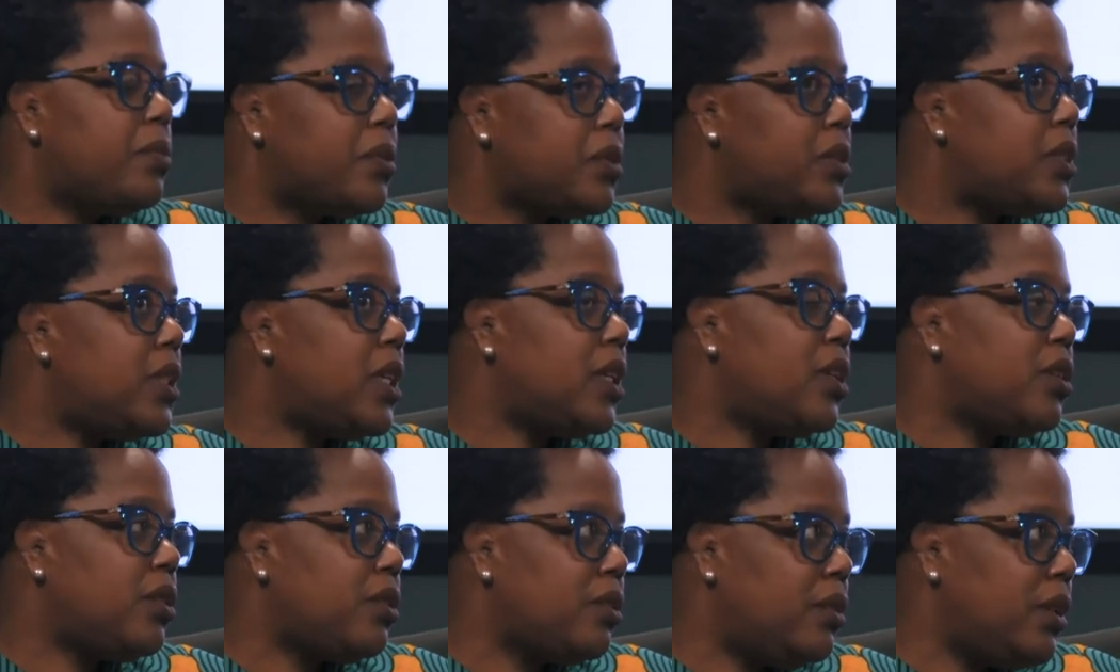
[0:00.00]

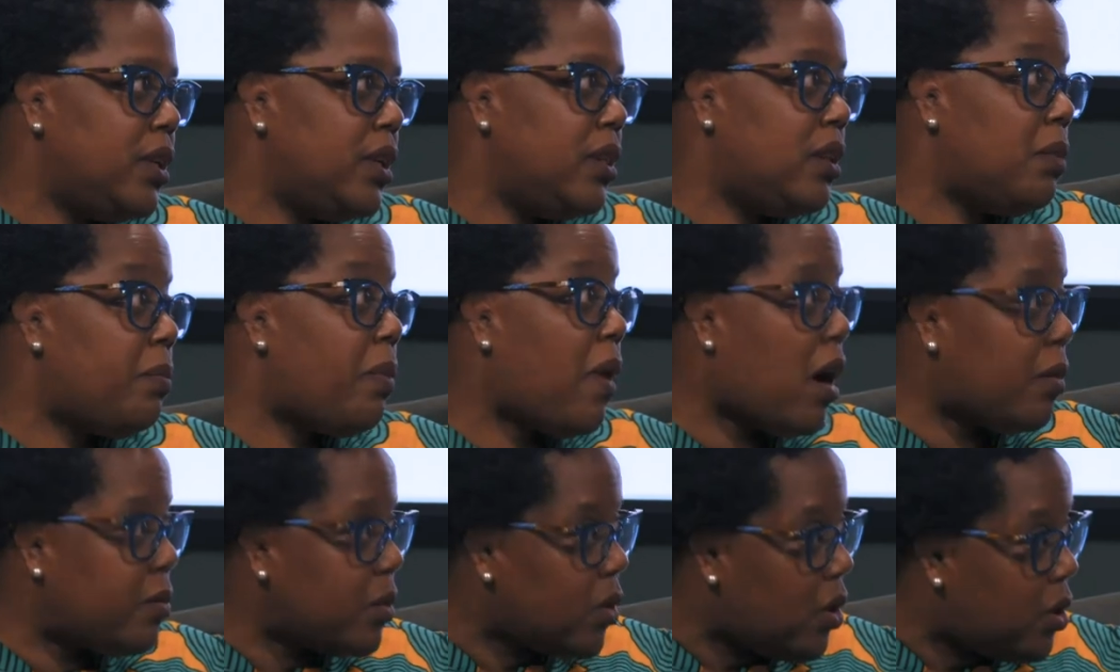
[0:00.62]
particularly in the
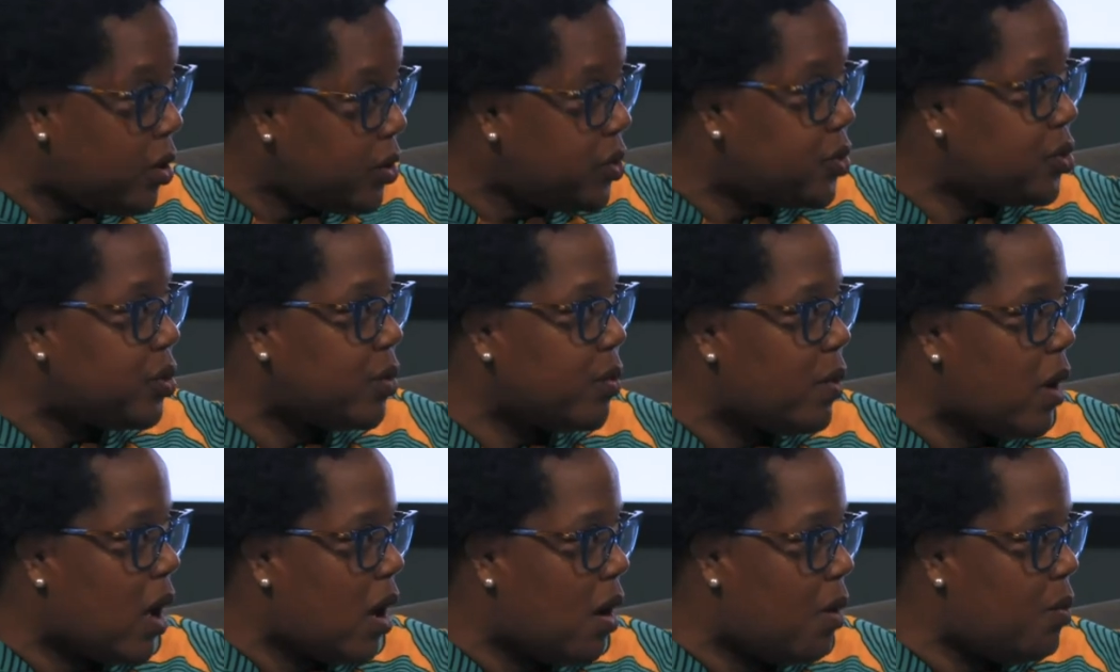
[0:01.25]
pop
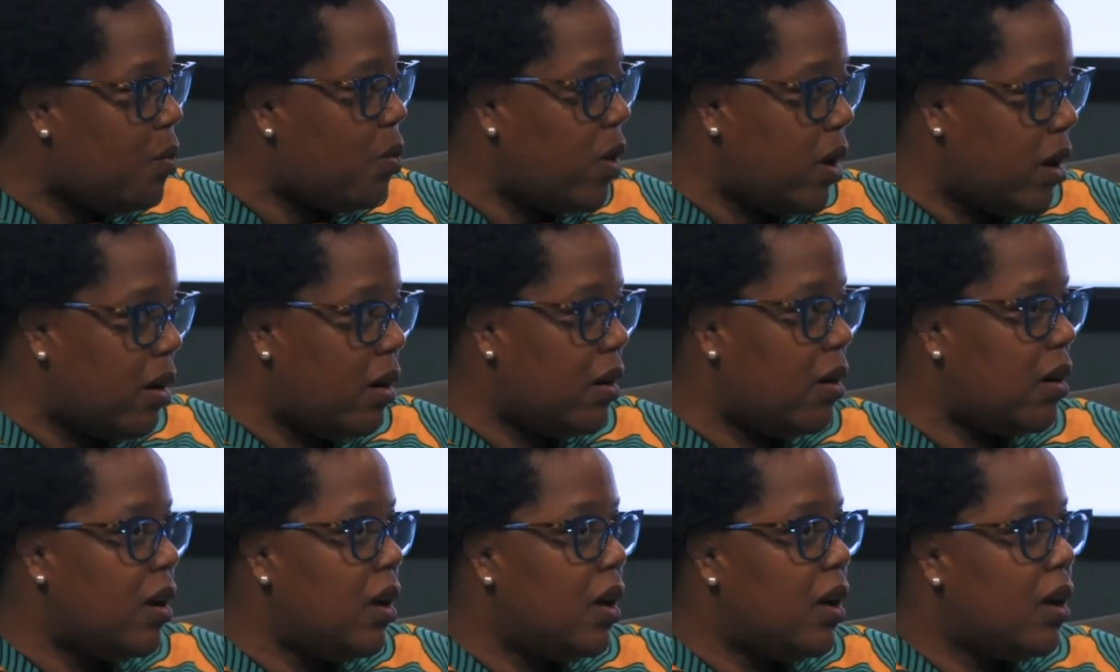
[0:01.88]
culture realm,
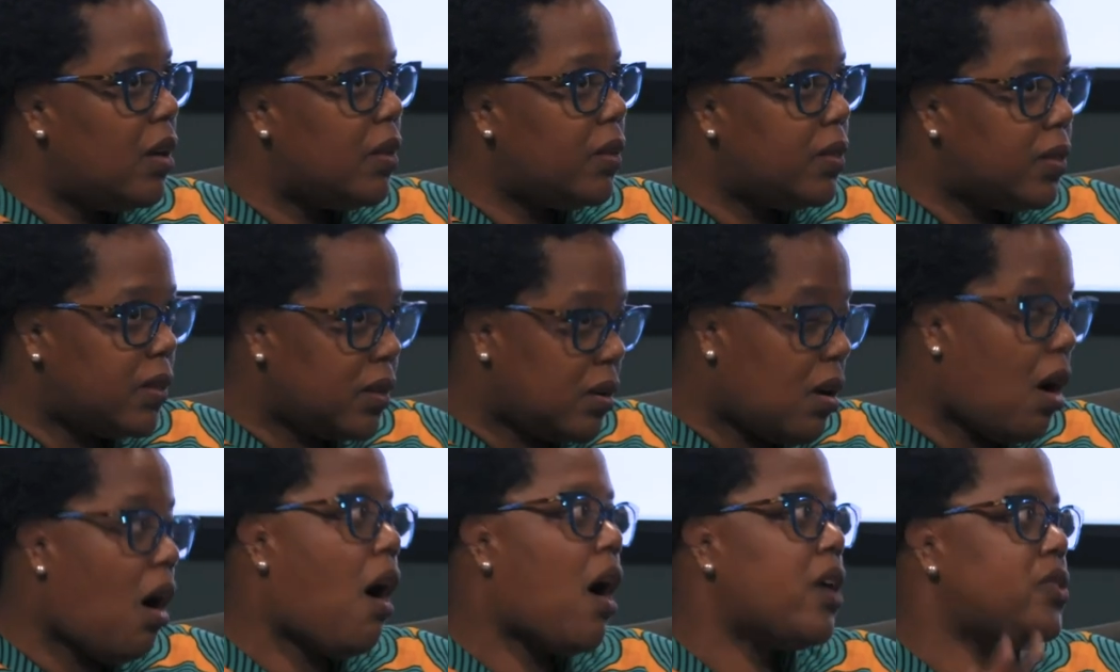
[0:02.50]
where
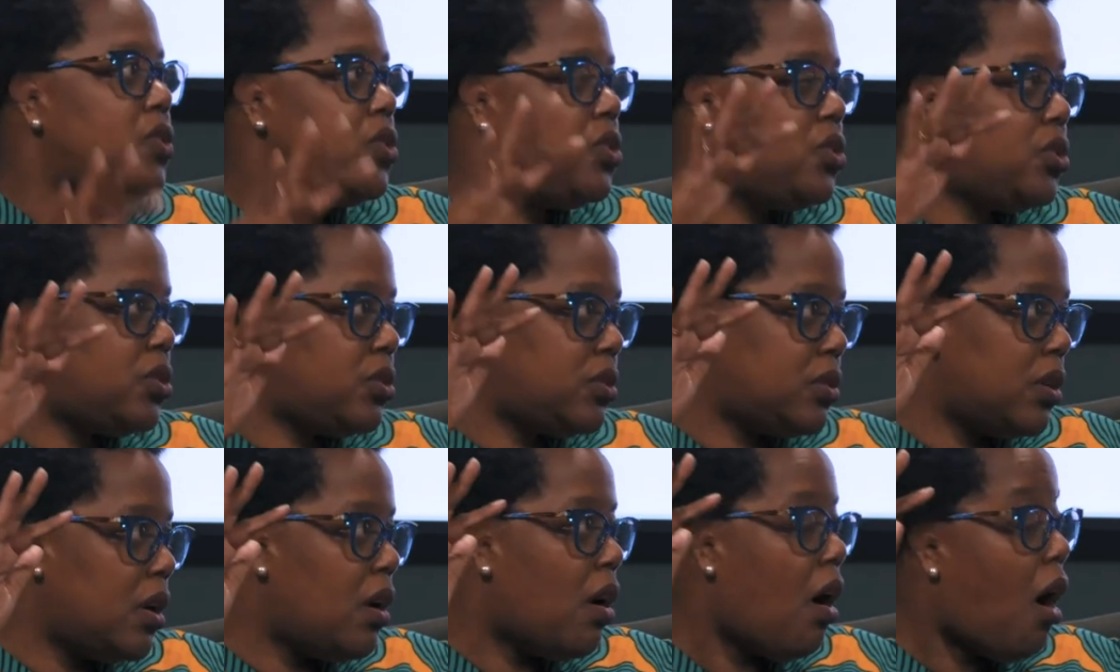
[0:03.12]
the
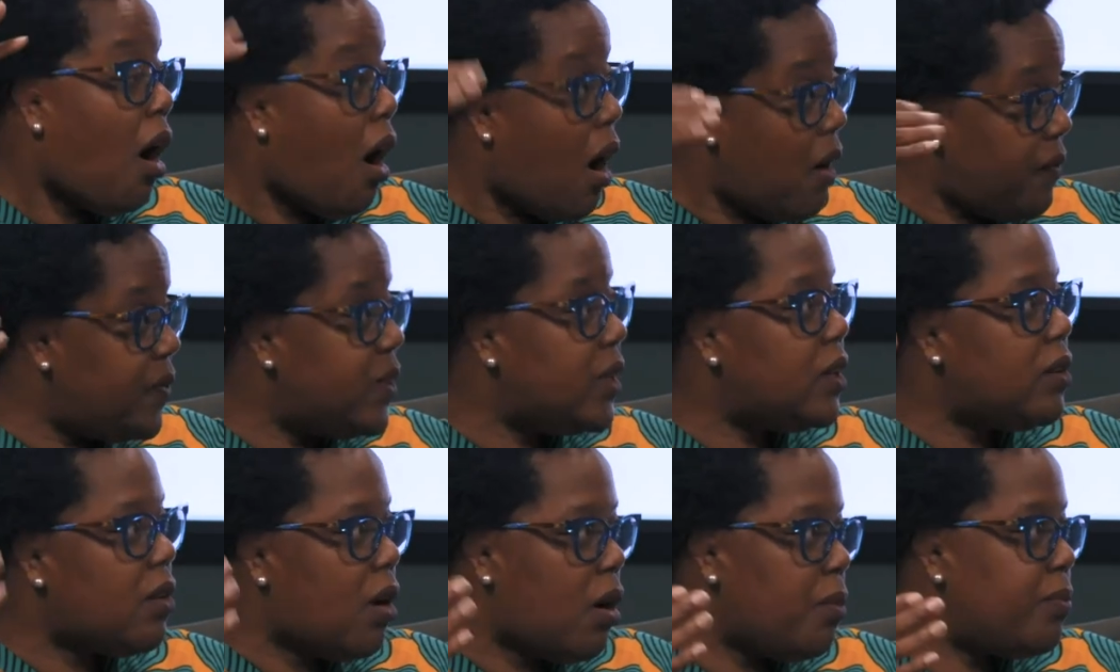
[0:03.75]
costs
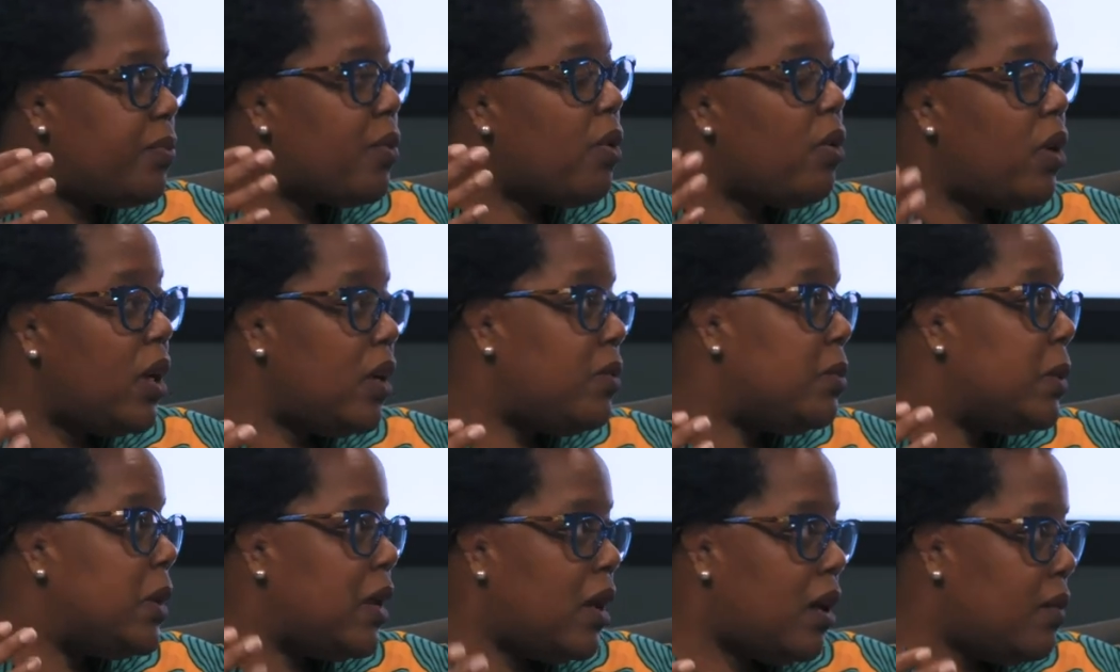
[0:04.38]
often are
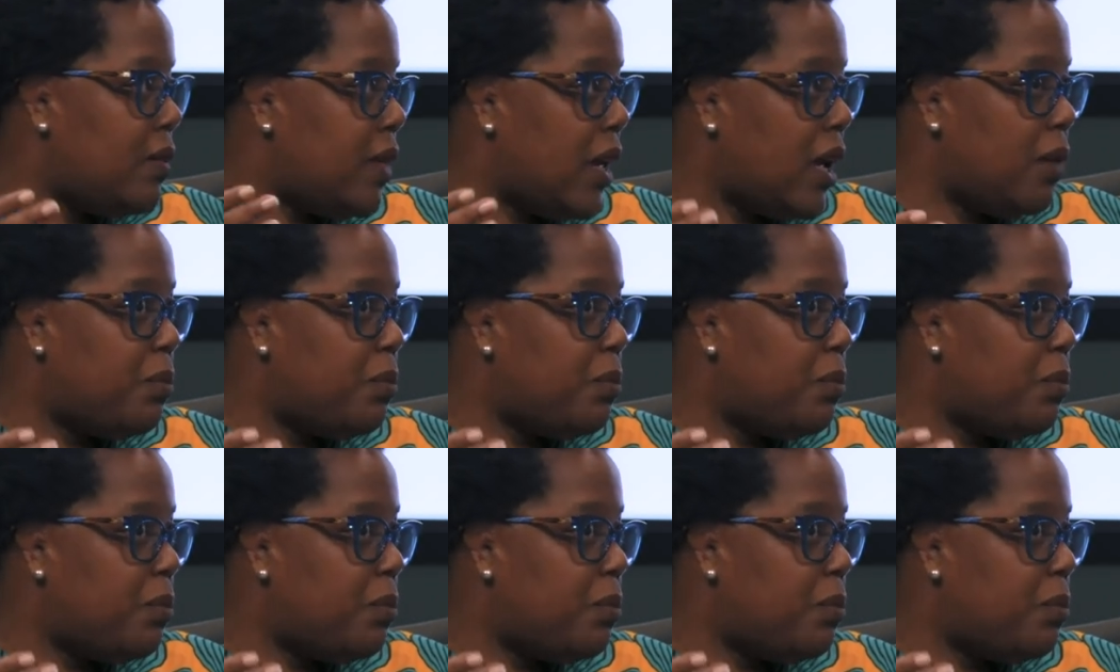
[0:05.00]
prohibitive.